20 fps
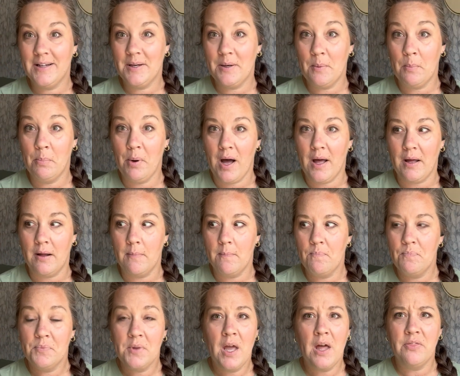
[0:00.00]
But
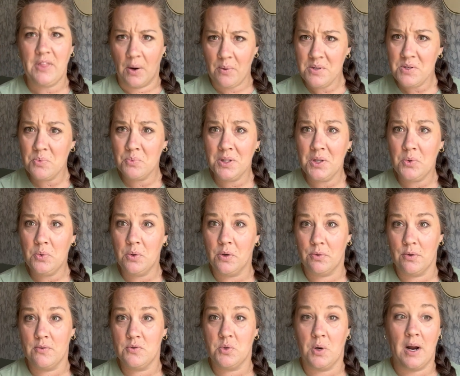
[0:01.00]
that was a really cool
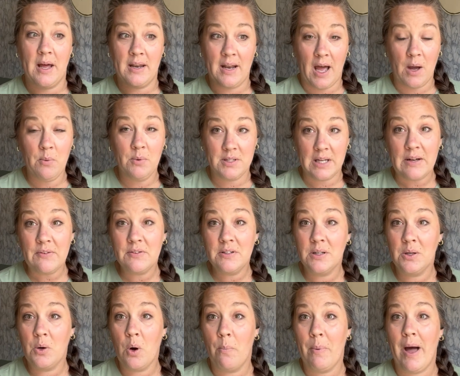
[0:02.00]
thrift store, and I will
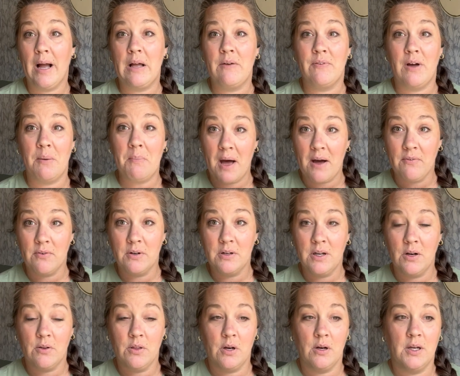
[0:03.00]
definitely go back if I'm ever
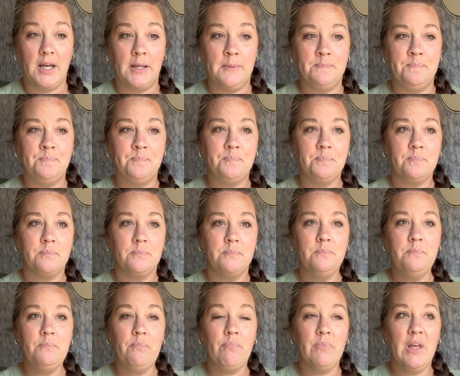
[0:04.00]
near there again.
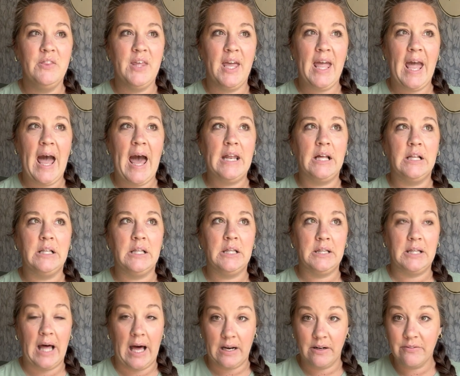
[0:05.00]
They had a
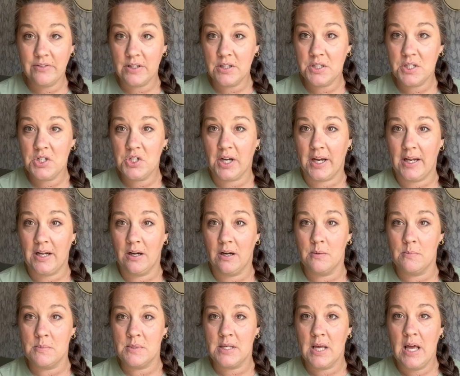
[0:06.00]
lot of vintage
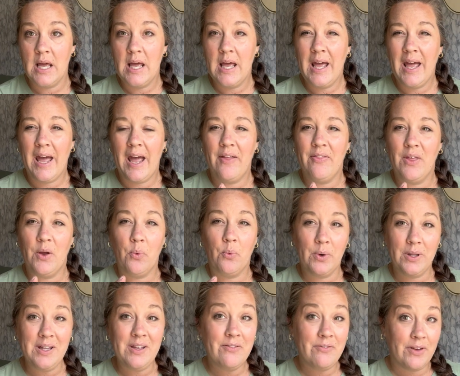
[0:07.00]
items, and they
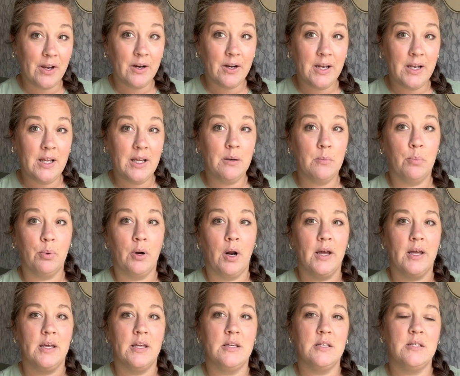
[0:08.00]
really varied in
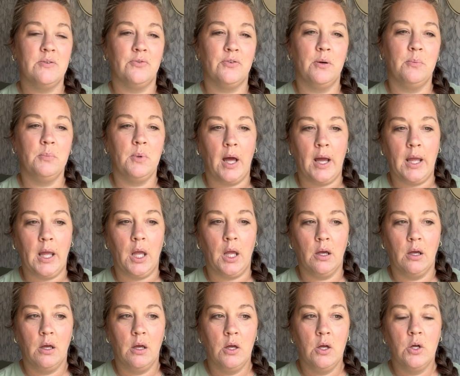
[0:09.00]
price from like
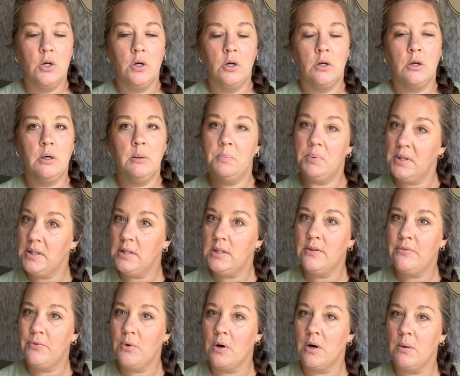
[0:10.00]
completely
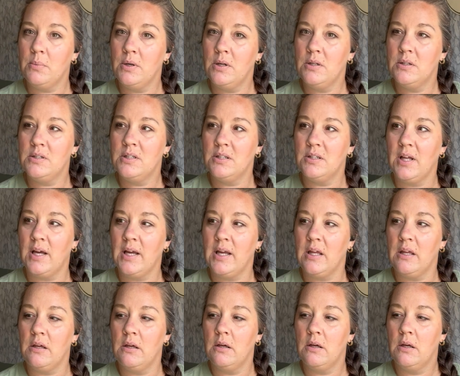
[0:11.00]
affordable to
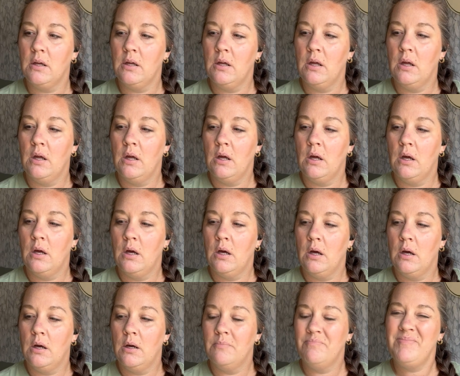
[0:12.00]
like,
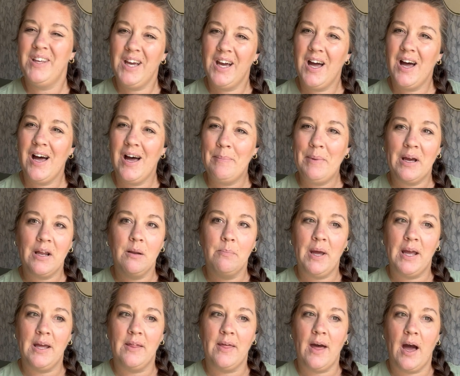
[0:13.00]
yeah, I'm not gonna
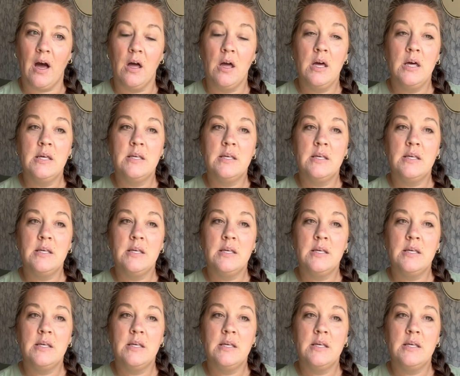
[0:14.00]
pay that.